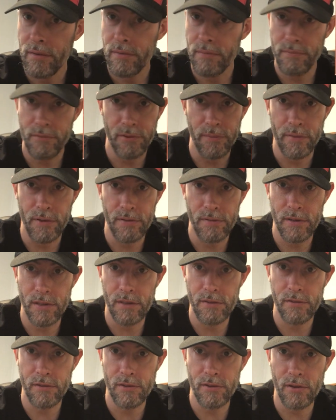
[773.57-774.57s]
Some of the
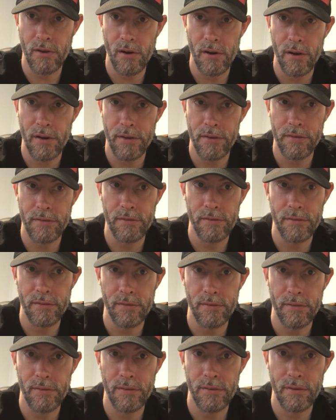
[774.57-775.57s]
sickest guitarists,
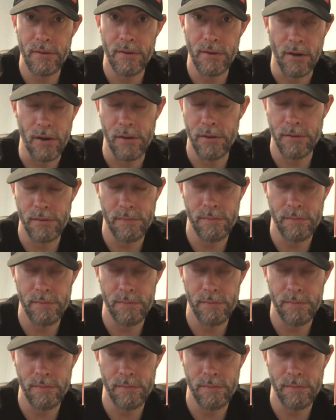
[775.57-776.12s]
or